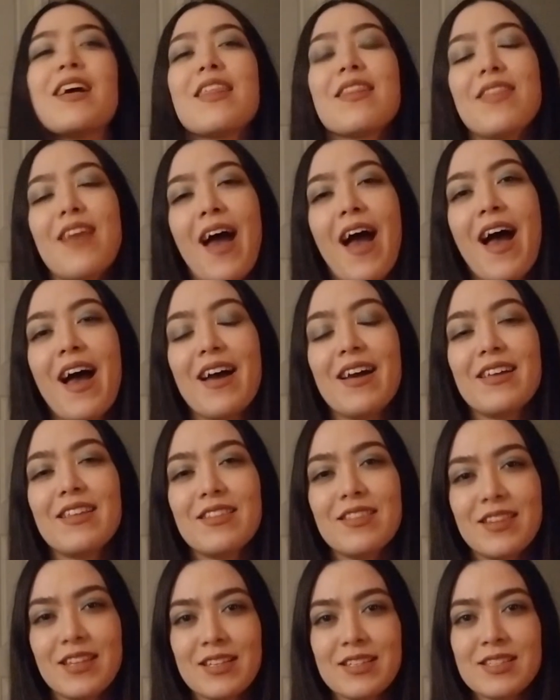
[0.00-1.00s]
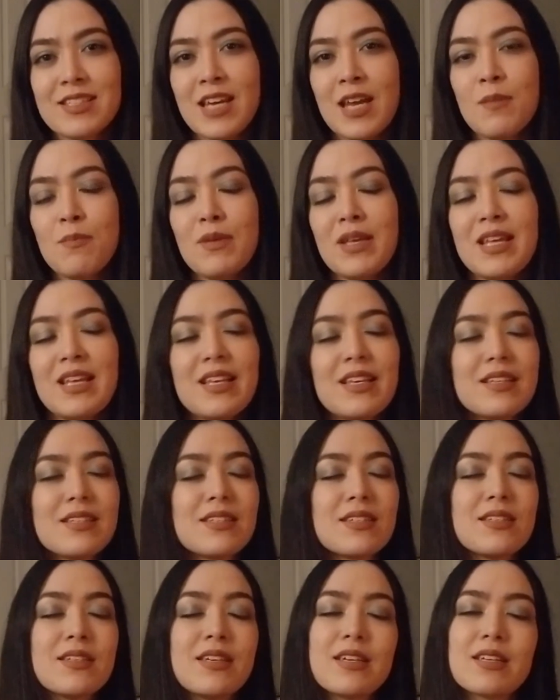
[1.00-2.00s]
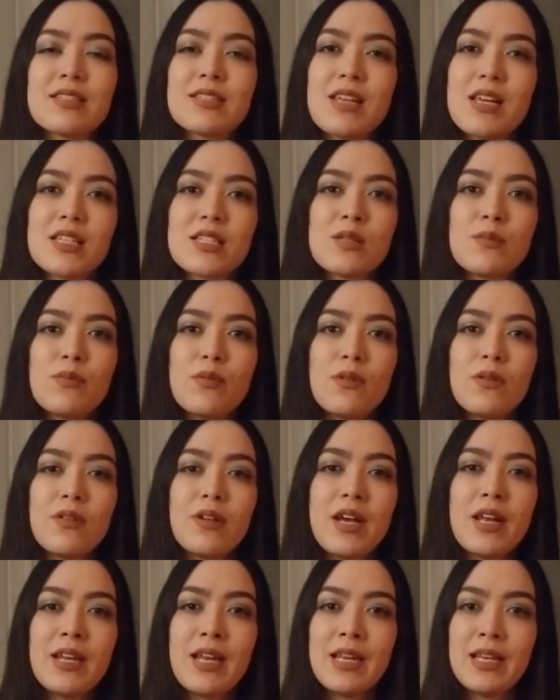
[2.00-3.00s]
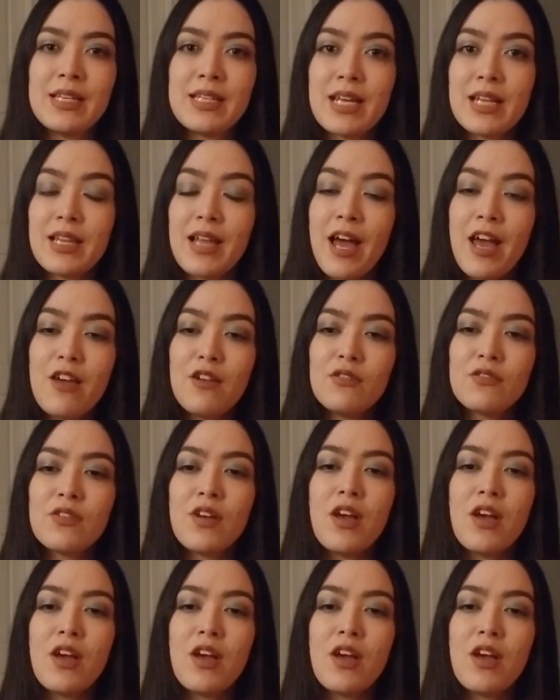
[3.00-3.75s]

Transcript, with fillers: that these can be easily accessible in any day life